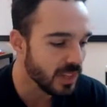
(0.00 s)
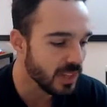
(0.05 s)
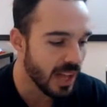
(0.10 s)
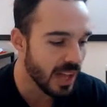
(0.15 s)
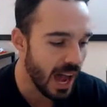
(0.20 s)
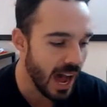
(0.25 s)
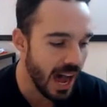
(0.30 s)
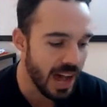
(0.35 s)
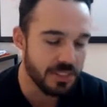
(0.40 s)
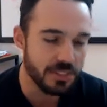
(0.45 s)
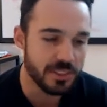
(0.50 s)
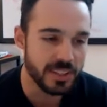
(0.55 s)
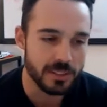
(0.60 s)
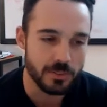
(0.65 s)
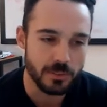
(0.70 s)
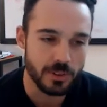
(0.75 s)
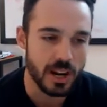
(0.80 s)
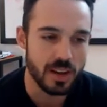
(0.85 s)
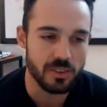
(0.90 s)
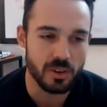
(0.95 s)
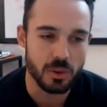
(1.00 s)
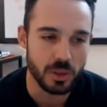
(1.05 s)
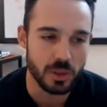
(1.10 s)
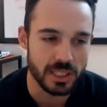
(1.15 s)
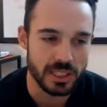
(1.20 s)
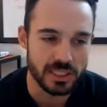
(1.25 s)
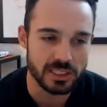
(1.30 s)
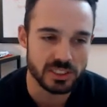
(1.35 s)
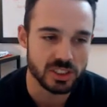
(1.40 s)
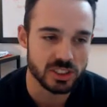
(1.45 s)
I think for everyone
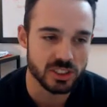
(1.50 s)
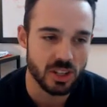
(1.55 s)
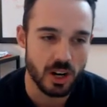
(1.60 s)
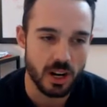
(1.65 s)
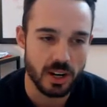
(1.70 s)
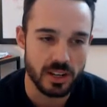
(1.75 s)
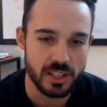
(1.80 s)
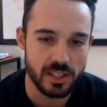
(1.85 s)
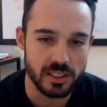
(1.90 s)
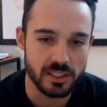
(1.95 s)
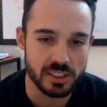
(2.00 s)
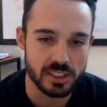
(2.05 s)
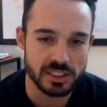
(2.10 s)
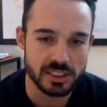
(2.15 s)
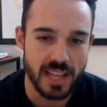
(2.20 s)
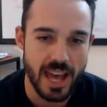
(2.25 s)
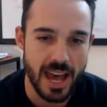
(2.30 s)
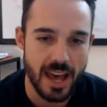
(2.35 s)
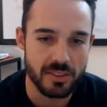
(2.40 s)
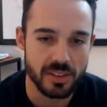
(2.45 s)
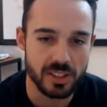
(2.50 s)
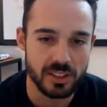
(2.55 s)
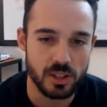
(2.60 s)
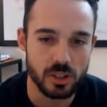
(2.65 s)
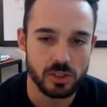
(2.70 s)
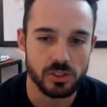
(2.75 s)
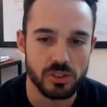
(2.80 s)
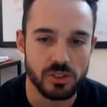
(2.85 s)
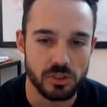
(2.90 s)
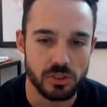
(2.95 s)
getting started, just having
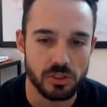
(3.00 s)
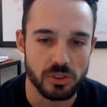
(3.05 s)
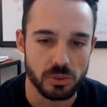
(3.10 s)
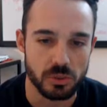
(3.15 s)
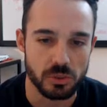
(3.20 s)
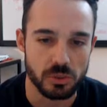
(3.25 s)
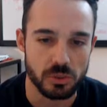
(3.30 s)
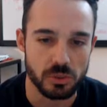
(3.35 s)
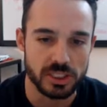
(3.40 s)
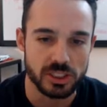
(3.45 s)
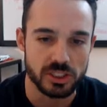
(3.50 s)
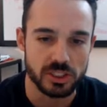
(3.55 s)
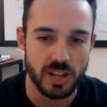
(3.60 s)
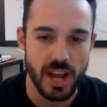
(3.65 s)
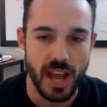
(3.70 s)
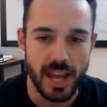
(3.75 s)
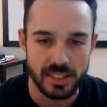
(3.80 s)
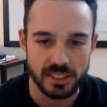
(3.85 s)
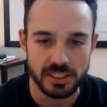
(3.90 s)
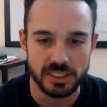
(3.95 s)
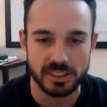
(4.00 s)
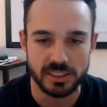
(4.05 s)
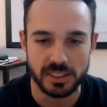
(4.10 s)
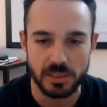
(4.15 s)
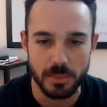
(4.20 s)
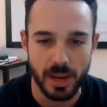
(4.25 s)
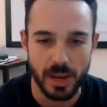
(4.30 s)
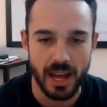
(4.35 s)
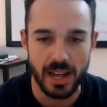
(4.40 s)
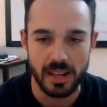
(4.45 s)
those three strategies in
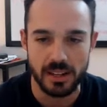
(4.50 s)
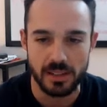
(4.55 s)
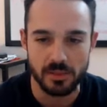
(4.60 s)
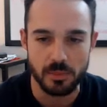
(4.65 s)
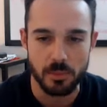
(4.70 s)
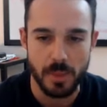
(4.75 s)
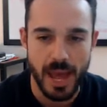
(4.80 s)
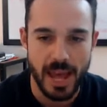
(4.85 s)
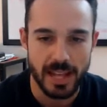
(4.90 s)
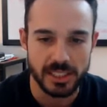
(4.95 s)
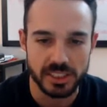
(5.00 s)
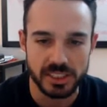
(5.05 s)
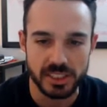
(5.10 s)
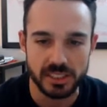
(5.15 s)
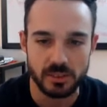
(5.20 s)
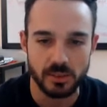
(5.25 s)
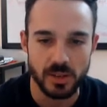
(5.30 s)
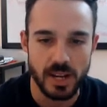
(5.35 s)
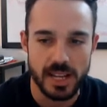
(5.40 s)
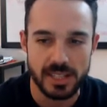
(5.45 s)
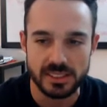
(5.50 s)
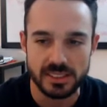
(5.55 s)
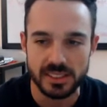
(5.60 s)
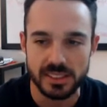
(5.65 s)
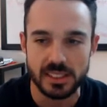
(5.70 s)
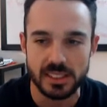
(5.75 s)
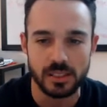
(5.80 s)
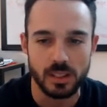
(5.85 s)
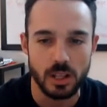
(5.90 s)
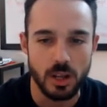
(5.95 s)
mind of matching, raising,
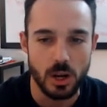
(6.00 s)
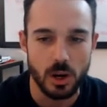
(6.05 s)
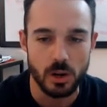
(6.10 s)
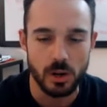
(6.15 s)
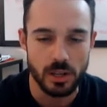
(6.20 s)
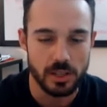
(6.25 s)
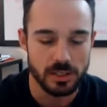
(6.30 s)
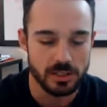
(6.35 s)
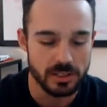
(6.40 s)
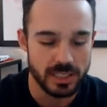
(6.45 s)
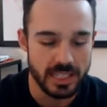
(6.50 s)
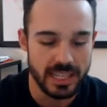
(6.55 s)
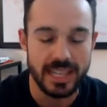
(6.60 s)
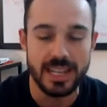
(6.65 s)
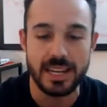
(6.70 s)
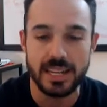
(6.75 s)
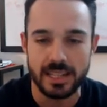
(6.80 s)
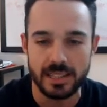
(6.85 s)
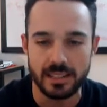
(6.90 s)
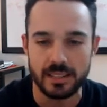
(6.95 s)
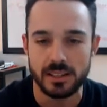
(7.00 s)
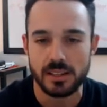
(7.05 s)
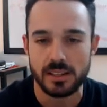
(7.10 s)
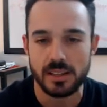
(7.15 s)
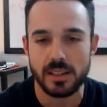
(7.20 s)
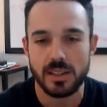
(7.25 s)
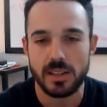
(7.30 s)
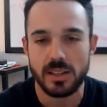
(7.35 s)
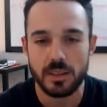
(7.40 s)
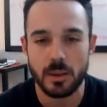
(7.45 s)
and getting
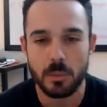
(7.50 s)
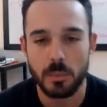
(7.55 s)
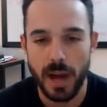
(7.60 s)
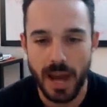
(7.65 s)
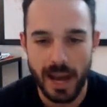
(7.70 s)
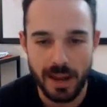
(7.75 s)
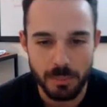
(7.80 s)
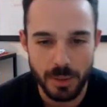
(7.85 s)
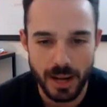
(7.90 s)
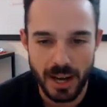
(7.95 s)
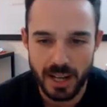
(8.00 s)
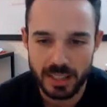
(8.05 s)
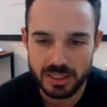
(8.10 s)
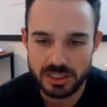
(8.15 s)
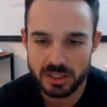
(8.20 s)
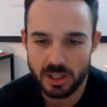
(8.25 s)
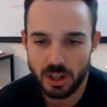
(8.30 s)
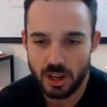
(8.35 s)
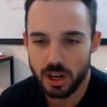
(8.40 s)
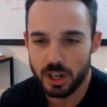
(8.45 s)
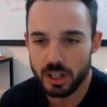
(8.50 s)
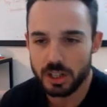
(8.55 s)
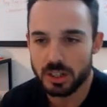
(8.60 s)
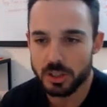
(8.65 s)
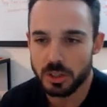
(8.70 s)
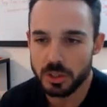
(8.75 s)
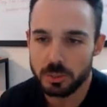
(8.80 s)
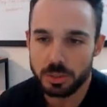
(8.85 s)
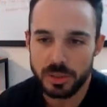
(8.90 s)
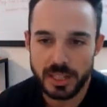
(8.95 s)
the buy box are
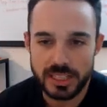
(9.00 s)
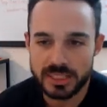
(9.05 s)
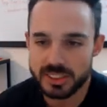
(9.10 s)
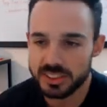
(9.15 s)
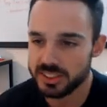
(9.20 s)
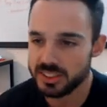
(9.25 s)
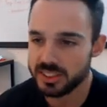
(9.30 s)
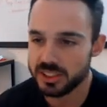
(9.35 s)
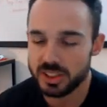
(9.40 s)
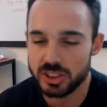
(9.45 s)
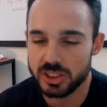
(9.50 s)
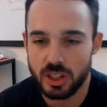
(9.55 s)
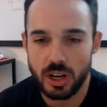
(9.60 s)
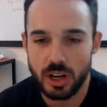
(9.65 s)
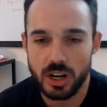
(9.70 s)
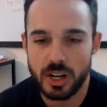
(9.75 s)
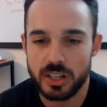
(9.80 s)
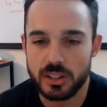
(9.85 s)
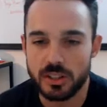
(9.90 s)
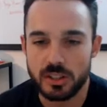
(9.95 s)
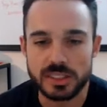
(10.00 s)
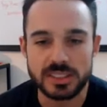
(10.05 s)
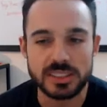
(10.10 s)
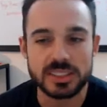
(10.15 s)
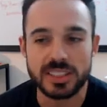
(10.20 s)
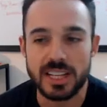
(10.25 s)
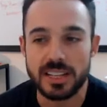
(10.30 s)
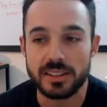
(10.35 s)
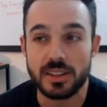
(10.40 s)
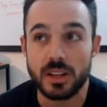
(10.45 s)
good places to start. And you can
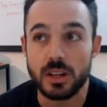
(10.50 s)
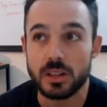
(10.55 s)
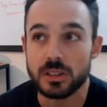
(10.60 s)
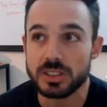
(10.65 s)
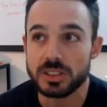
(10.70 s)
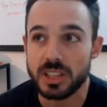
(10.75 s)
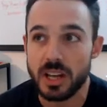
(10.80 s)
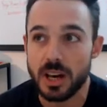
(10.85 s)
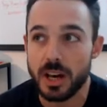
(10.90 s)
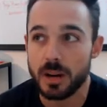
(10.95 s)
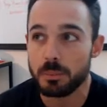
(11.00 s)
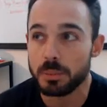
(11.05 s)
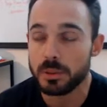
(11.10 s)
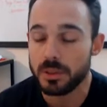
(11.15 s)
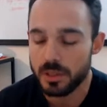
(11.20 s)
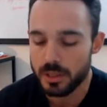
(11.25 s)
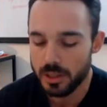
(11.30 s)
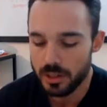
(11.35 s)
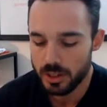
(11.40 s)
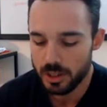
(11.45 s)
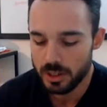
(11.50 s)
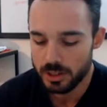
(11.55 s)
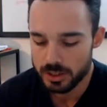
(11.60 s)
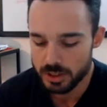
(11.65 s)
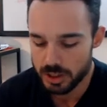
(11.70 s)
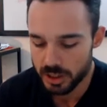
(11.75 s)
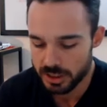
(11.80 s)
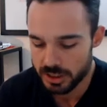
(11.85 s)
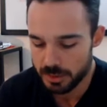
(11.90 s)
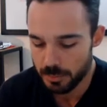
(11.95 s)
set those up
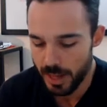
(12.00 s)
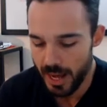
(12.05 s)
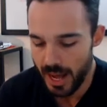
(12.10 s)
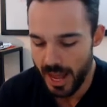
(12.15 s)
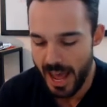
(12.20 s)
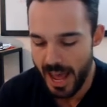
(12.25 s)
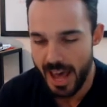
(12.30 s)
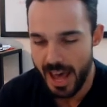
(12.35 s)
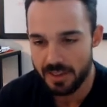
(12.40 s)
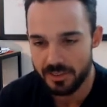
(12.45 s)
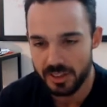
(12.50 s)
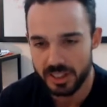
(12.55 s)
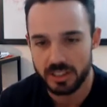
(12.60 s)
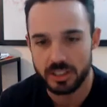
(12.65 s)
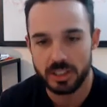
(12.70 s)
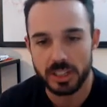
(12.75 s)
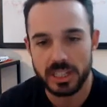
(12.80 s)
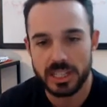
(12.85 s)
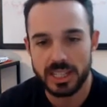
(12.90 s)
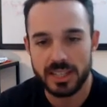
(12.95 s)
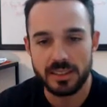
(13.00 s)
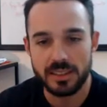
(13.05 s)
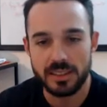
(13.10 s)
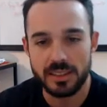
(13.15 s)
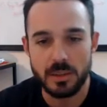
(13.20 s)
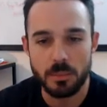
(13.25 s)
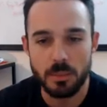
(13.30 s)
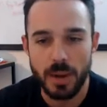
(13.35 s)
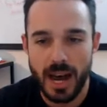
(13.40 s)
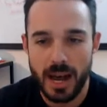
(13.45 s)
just by having your get
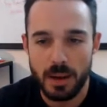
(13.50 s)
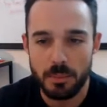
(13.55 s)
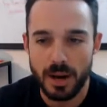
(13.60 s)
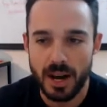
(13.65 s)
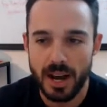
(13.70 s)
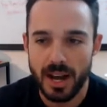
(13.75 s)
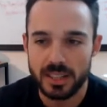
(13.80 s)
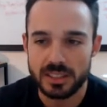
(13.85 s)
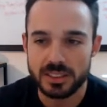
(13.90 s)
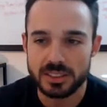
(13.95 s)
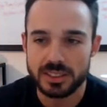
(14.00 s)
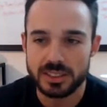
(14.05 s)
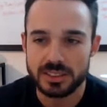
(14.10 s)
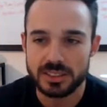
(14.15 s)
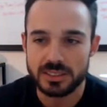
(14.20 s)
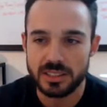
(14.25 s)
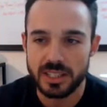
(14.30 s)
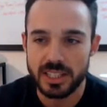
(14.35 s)
the buy box.